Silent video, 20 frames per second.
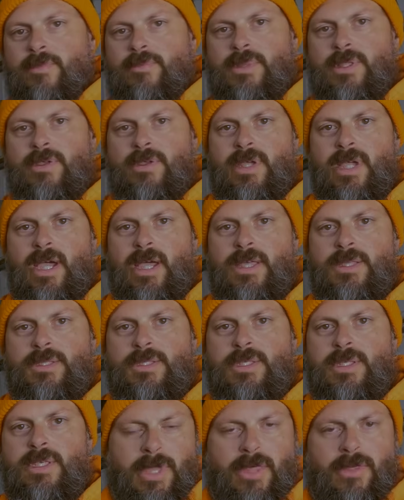up to you
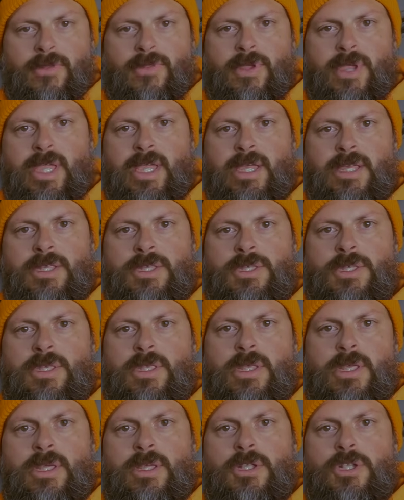guys. The other thing
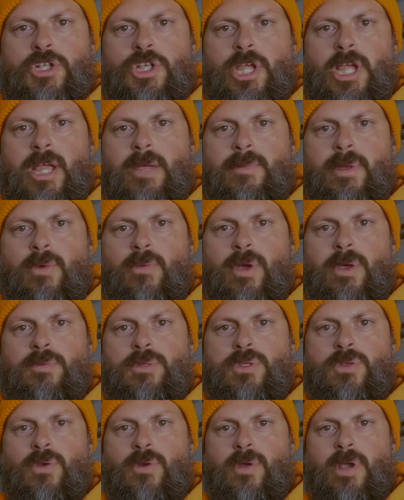is, check out my web
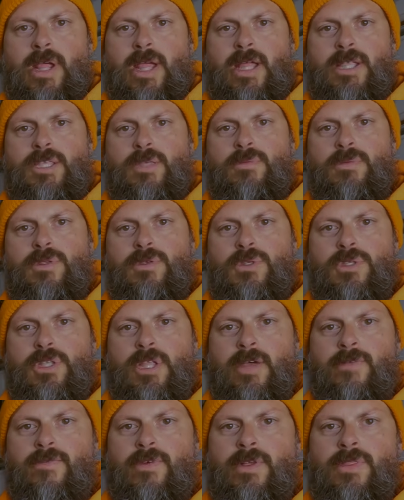store. I got some new
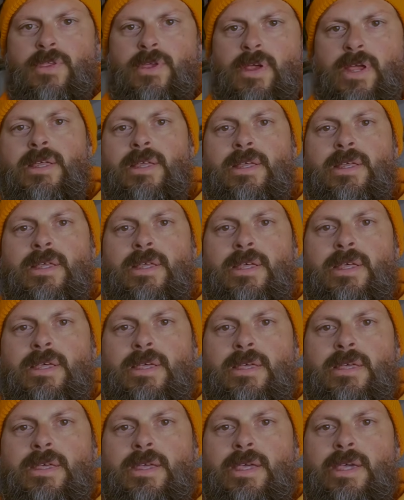stuff on there,
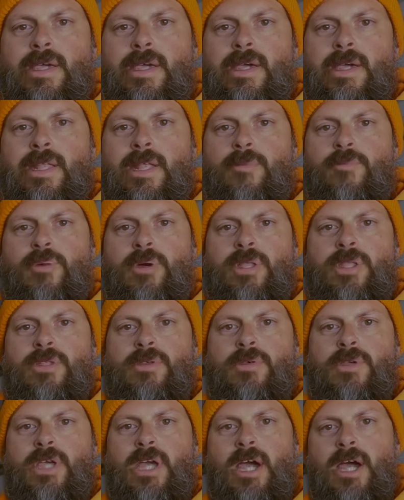and I put
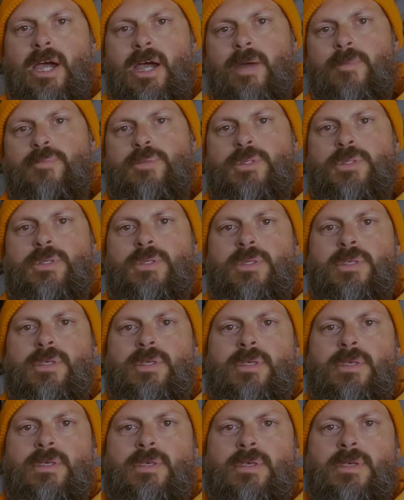new cups,
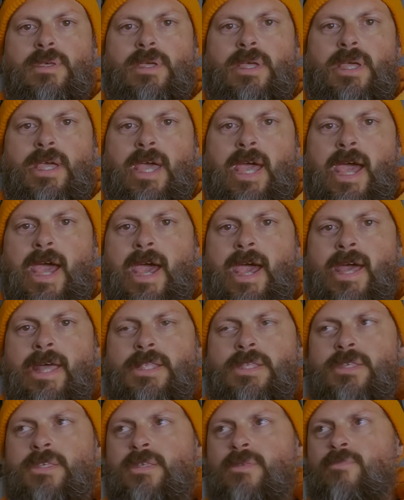
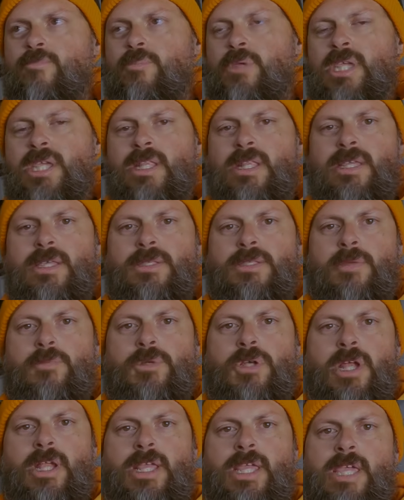hats, and beanies. I'm
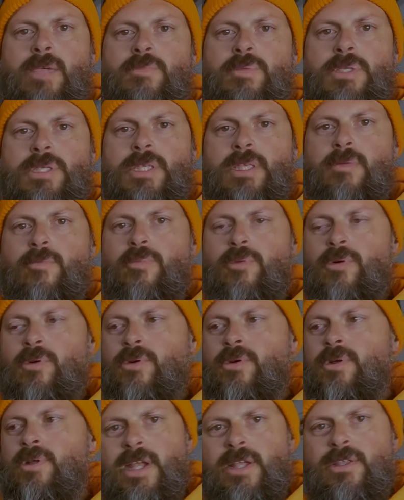trying to keep it
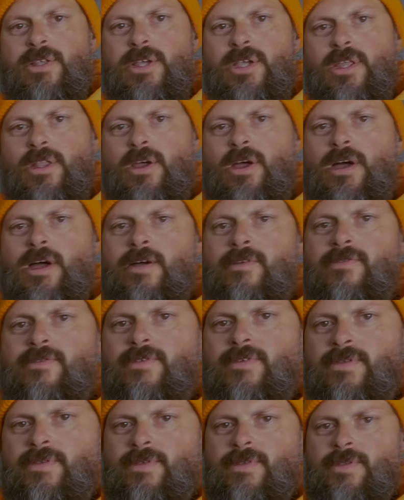simple. I took it off,